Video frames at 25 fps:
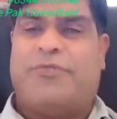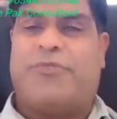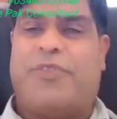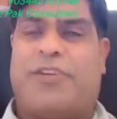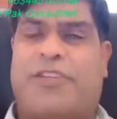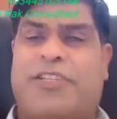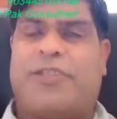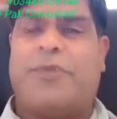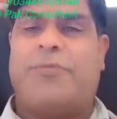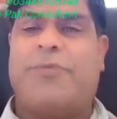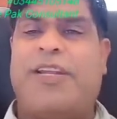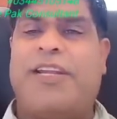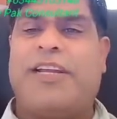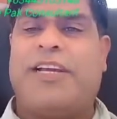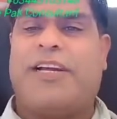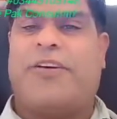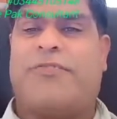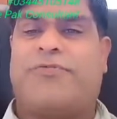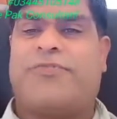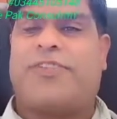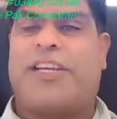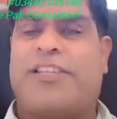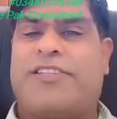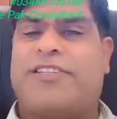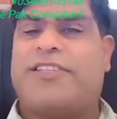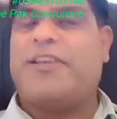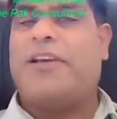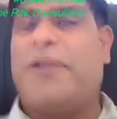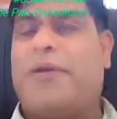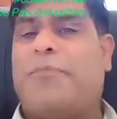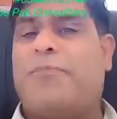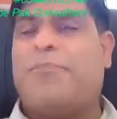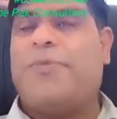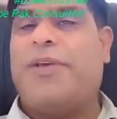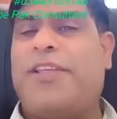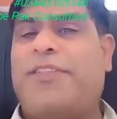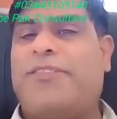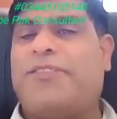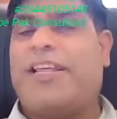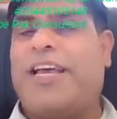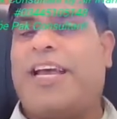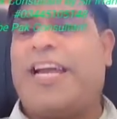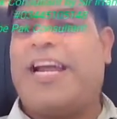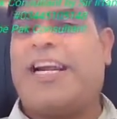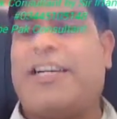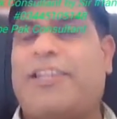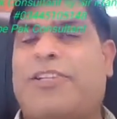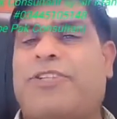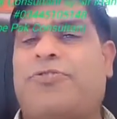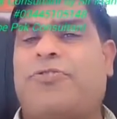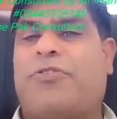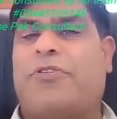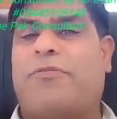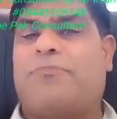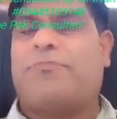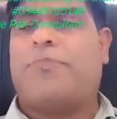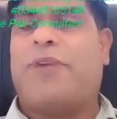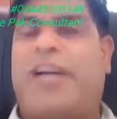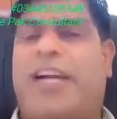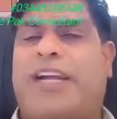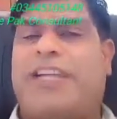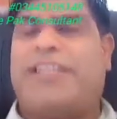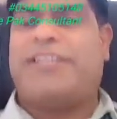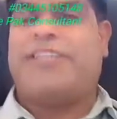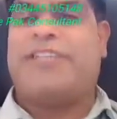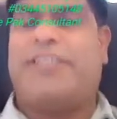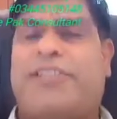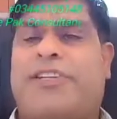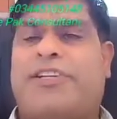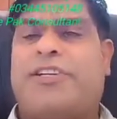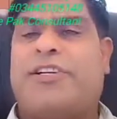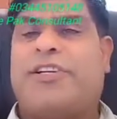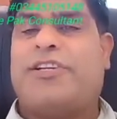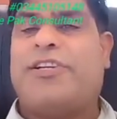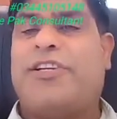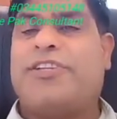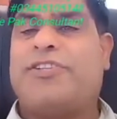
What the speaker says: What is the meaning of this? Mean that your mind